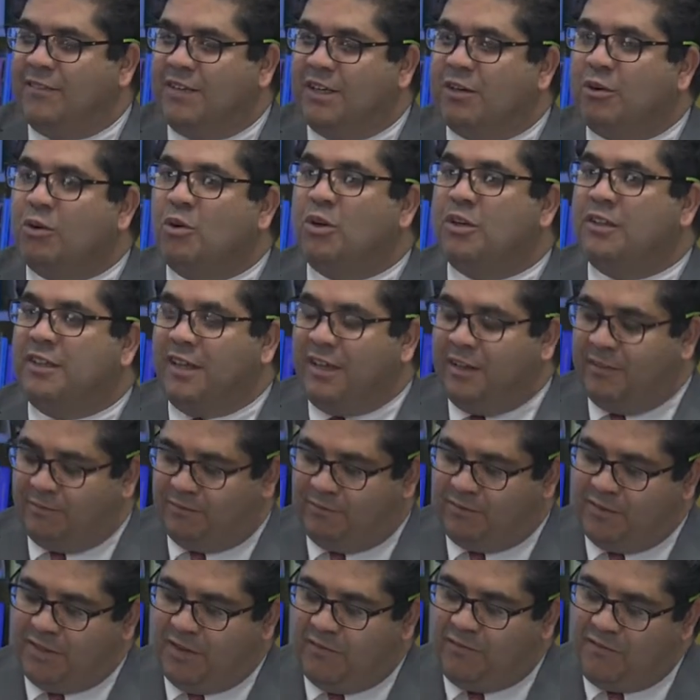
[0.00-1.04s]
or
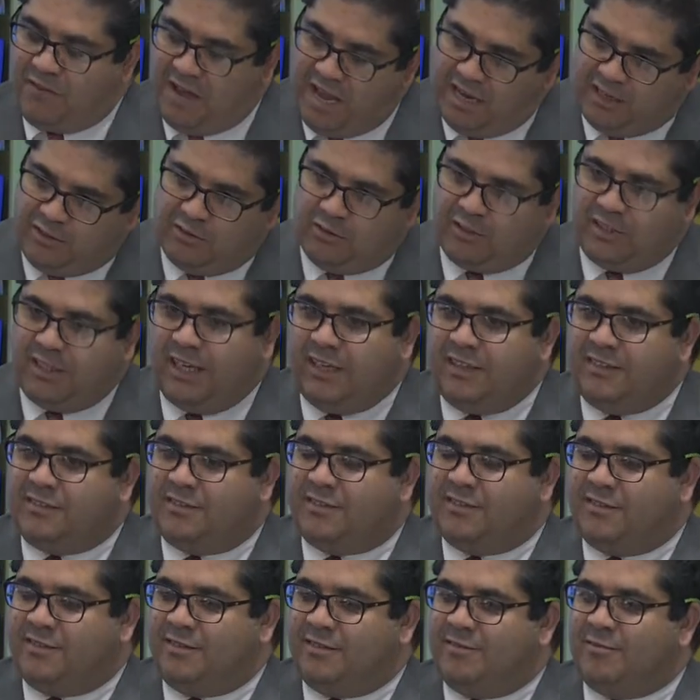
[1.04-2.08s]
the factor that
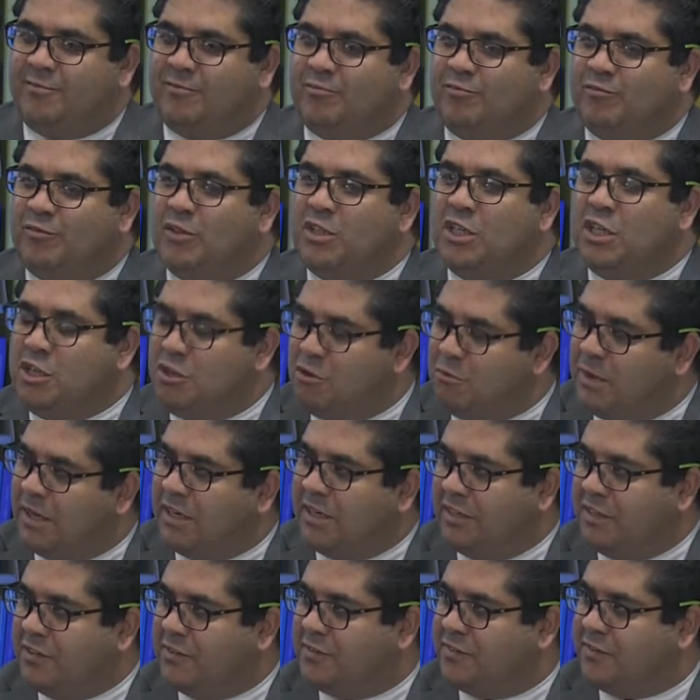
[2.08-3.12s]
is human
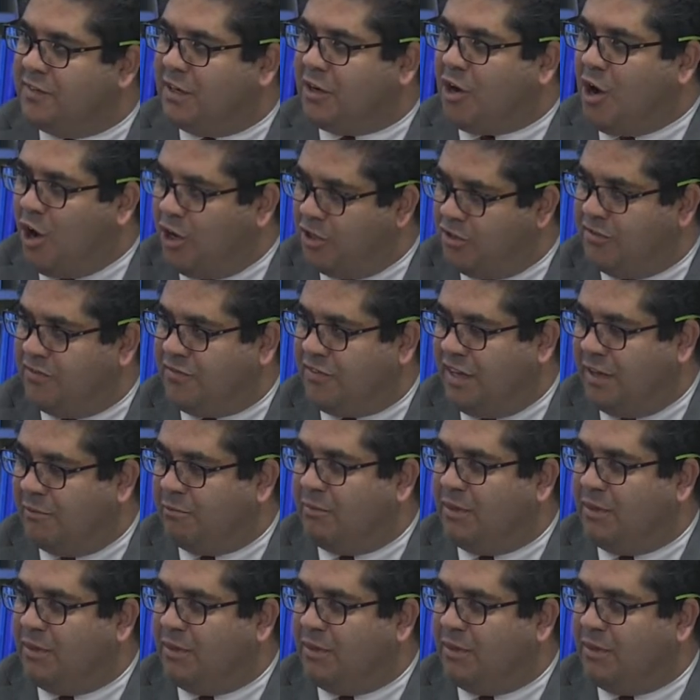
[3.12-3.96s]
is the cause of them.